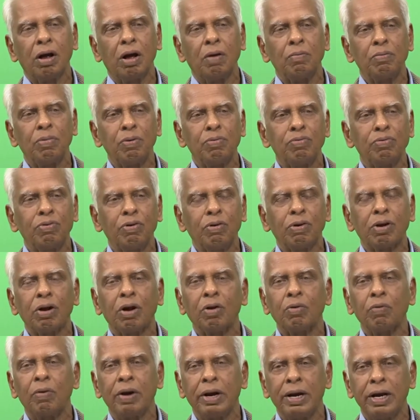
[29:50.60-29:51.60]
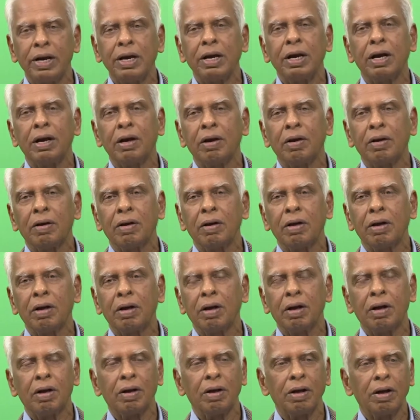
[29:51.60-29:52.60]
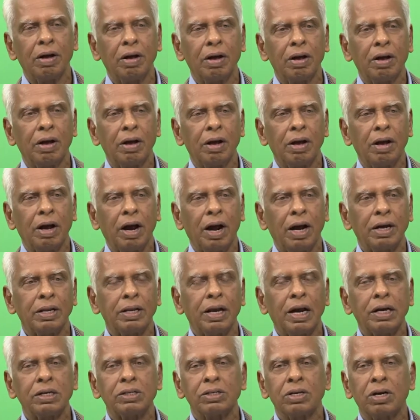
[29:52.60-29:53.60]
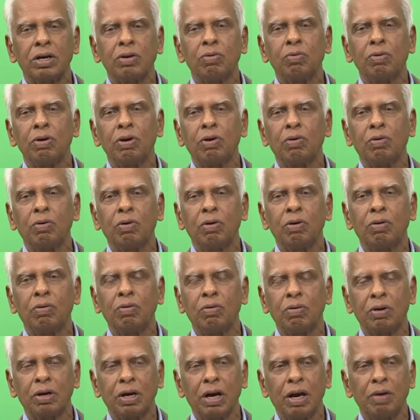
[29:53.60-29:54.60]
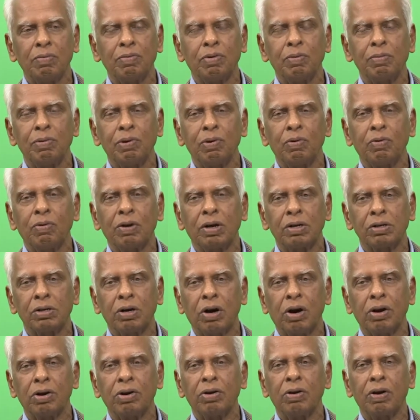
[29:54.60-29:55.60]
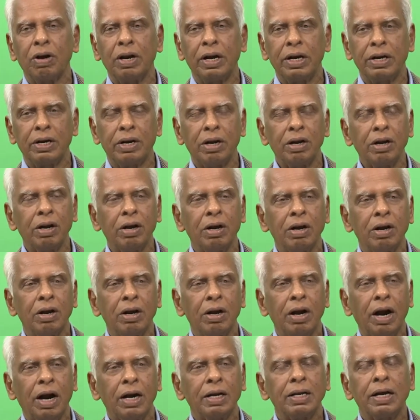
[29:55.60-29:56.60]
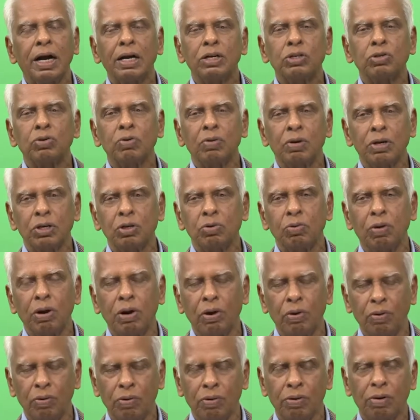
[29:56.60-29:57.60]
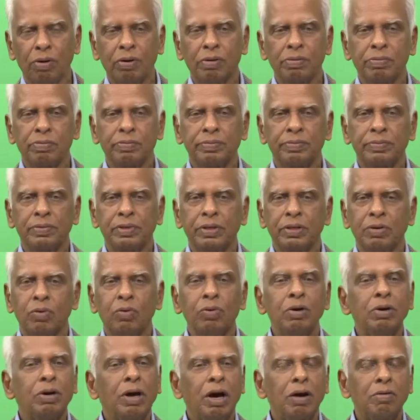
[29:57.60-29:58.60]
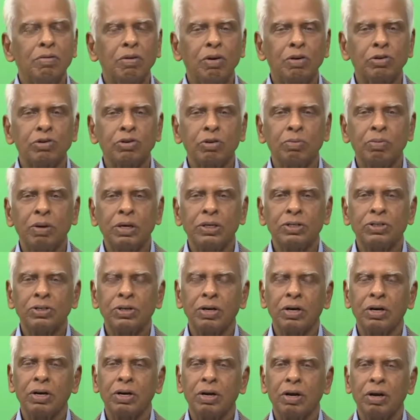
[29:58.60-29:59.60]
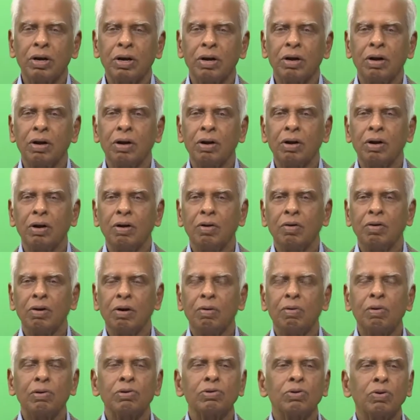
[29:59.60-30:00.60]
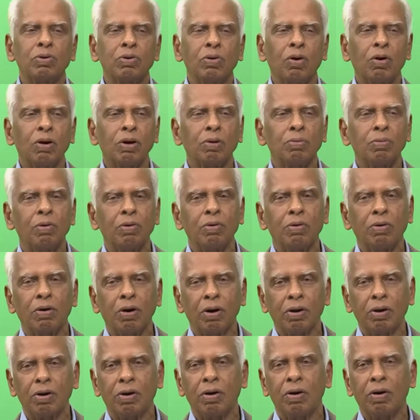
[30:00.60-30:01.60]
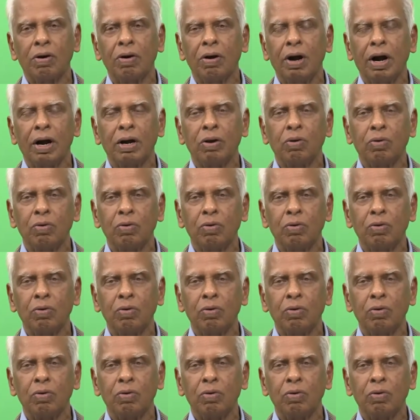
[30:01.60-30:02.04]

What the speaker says: before her wedding, and that son we know came to be known as Karna later, and that story is well known. We have also mentioned We have also talked about Karna and